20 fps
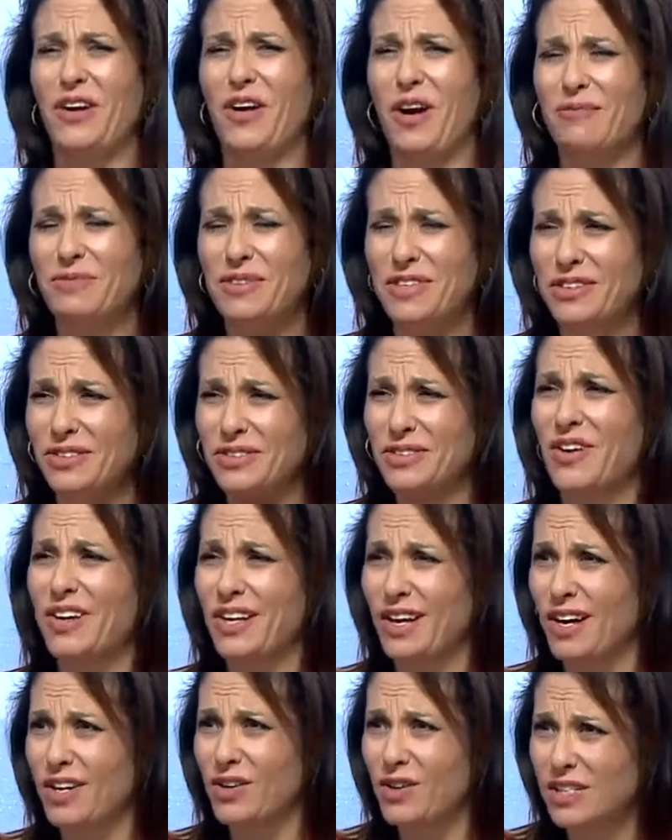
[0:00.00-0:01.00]
and I'm still
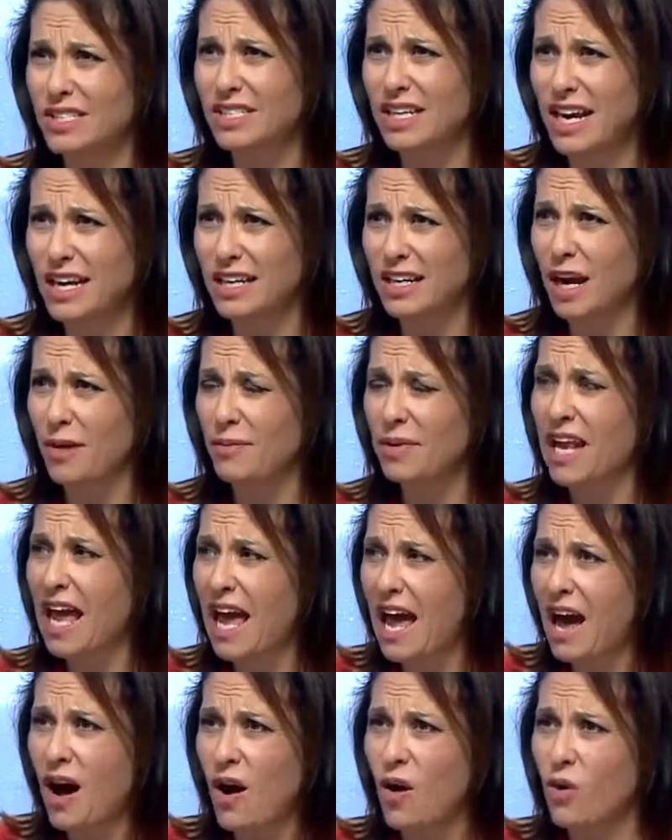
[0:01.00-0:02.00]
trying to understand it. I mean,
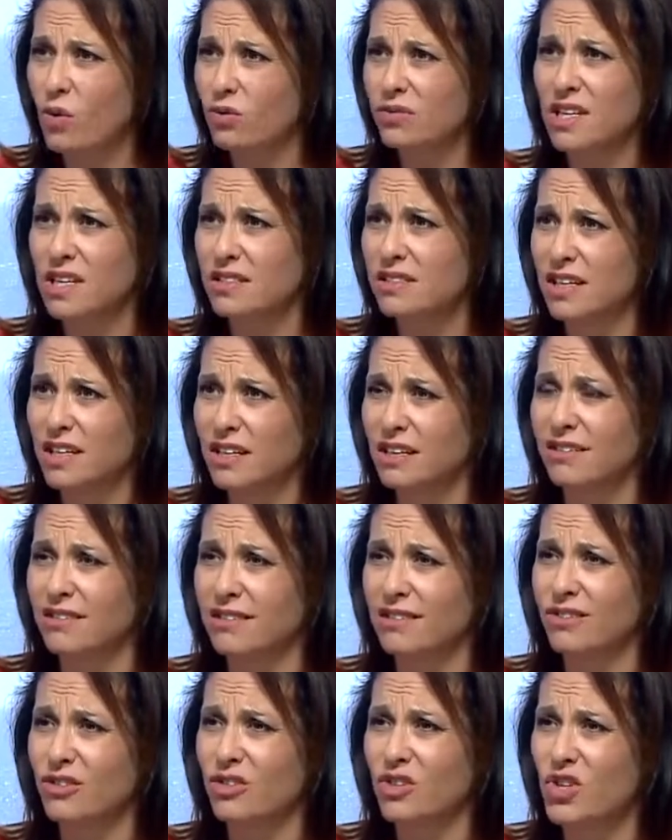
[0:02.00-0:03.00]
how does
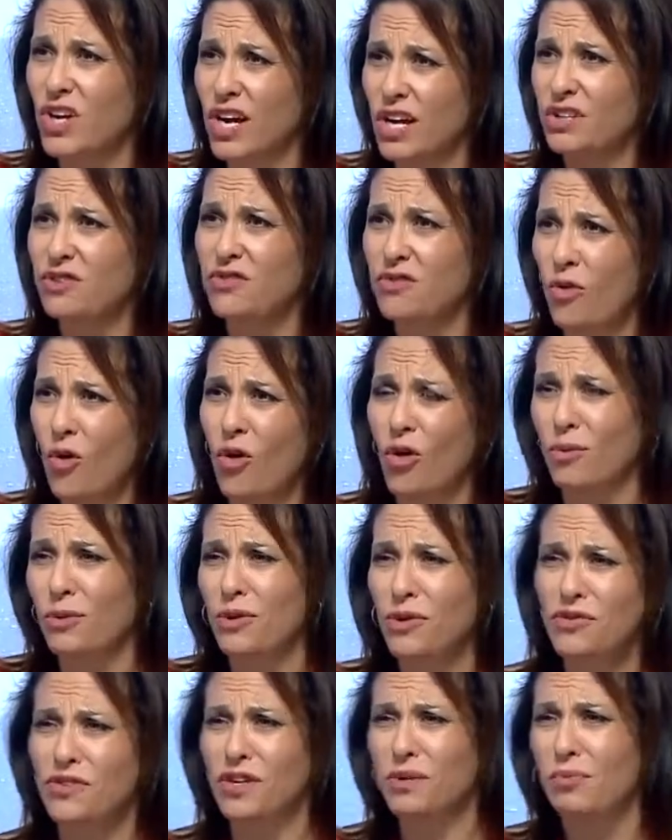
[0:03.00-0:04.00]
it change
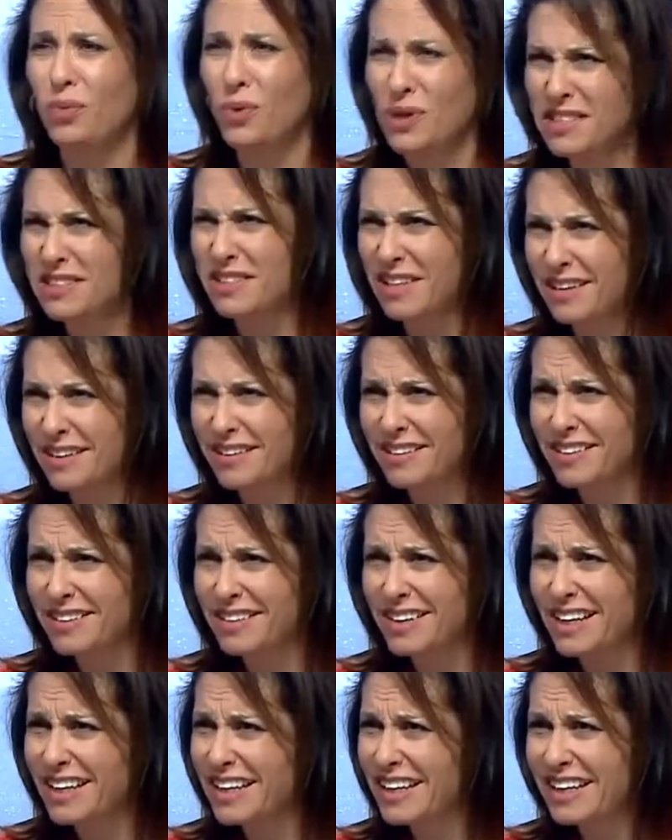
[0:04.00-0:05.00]
form using printing?
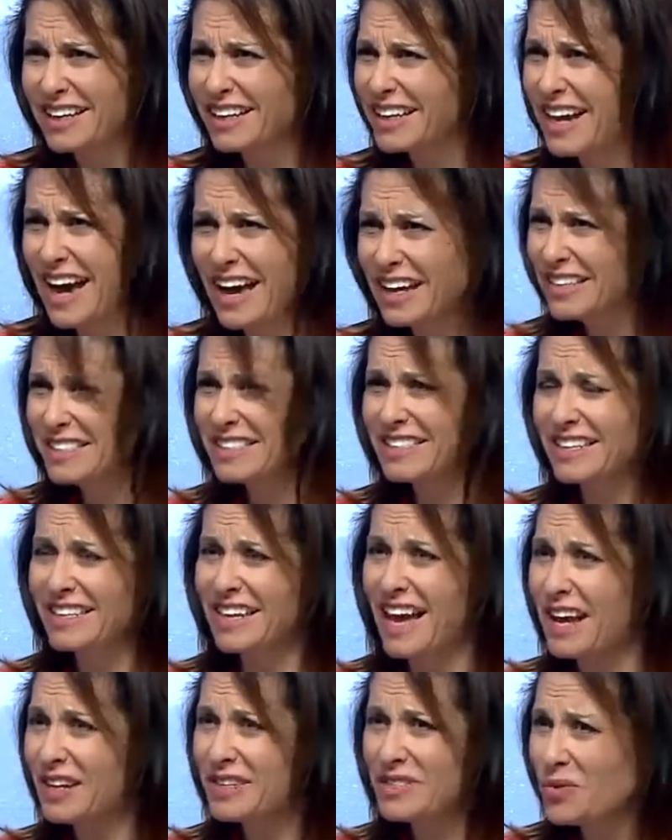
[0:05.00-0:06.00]
How
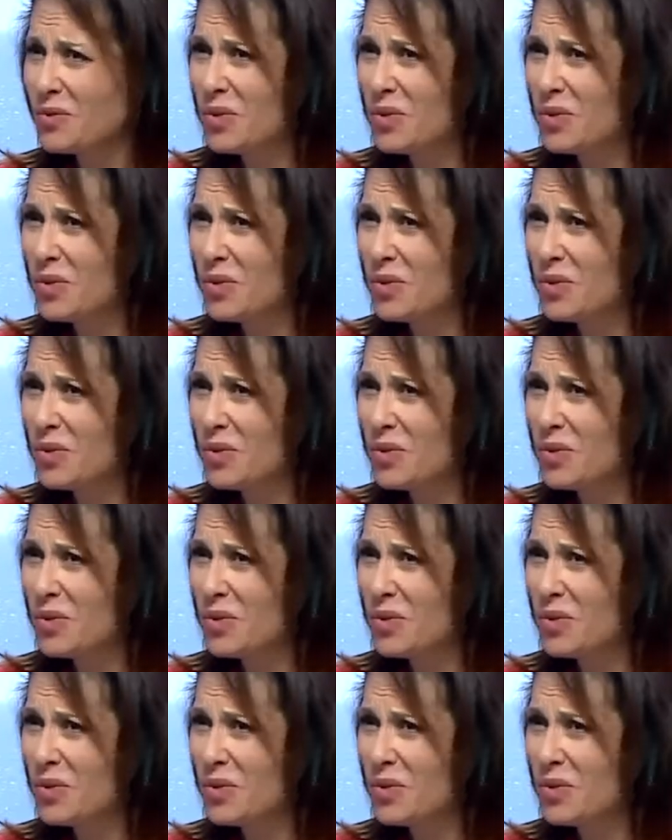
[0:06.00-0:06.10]
does it